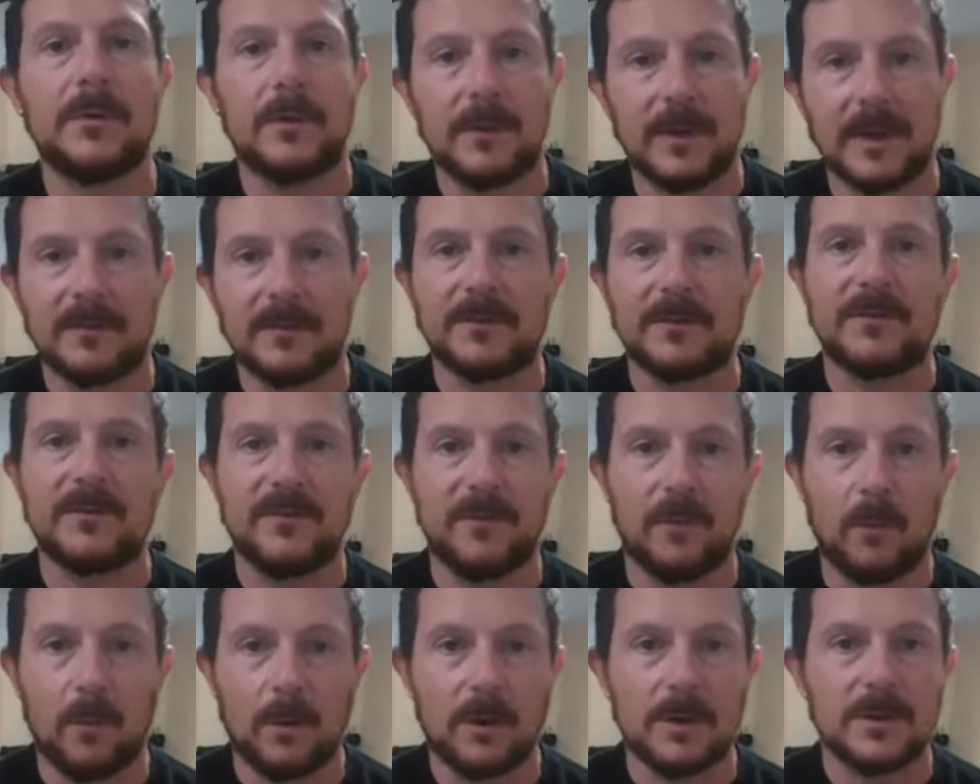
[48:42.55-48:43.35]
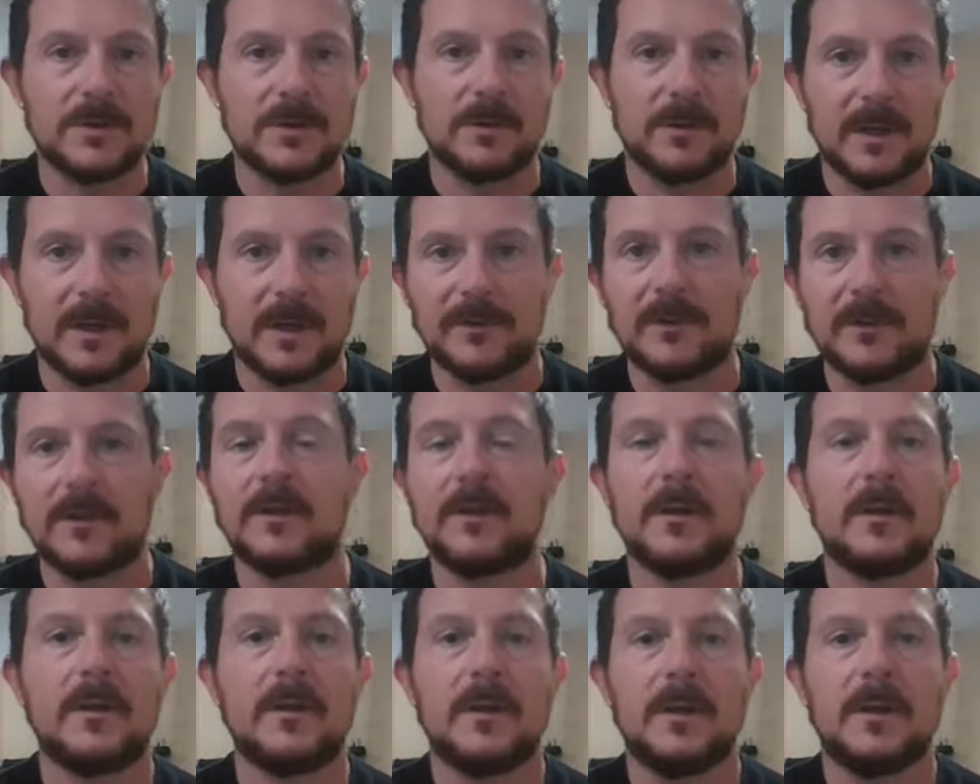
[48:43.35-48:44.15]
don't have to forge, don't have
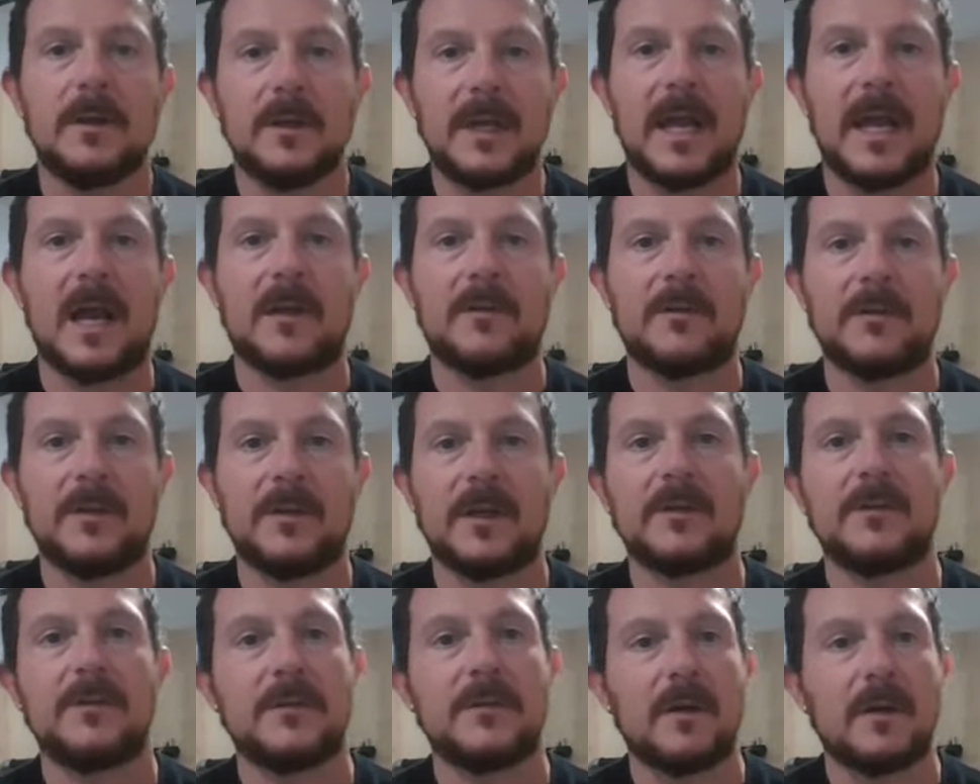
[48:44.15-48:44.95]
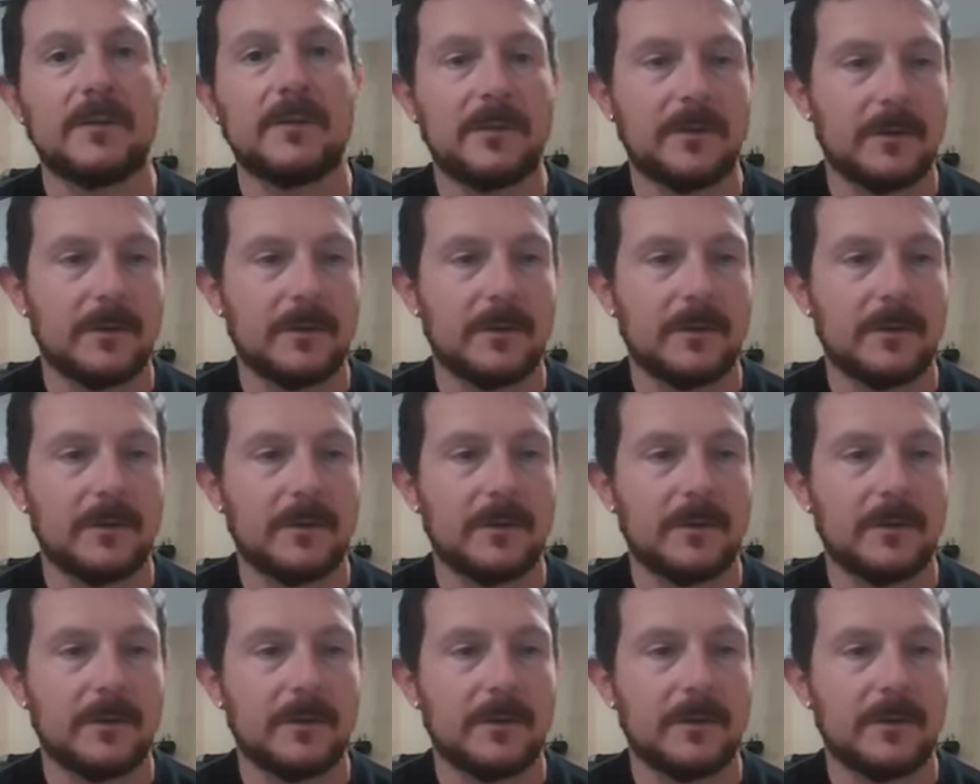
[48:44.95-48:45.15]
to cast that stuff.